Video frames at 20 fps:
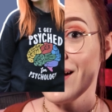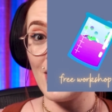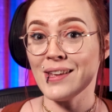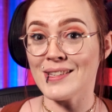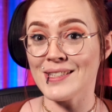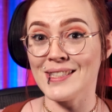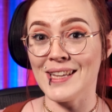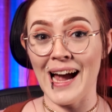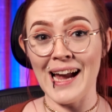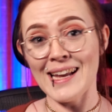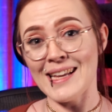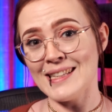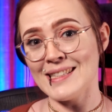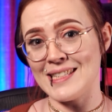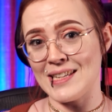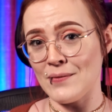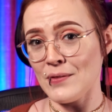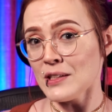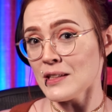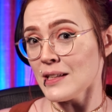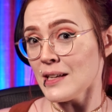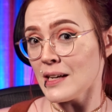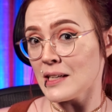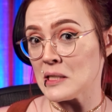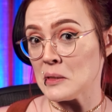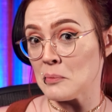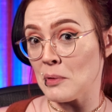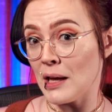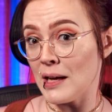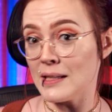that scientifically
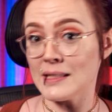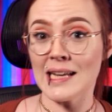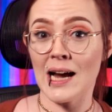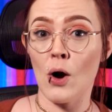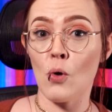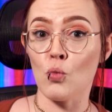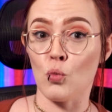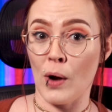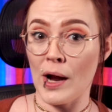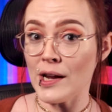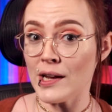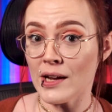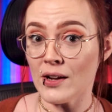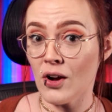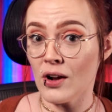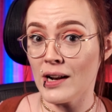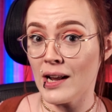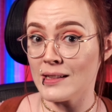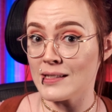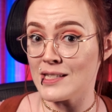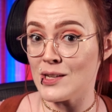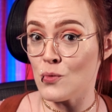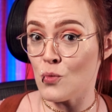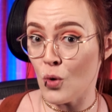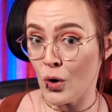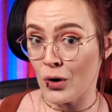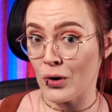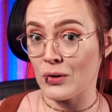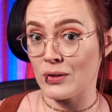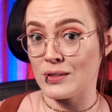explains how ranking on Etsy
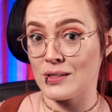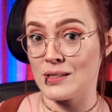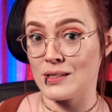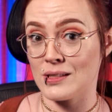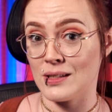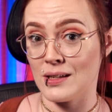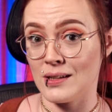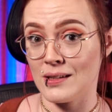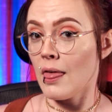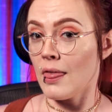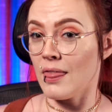works.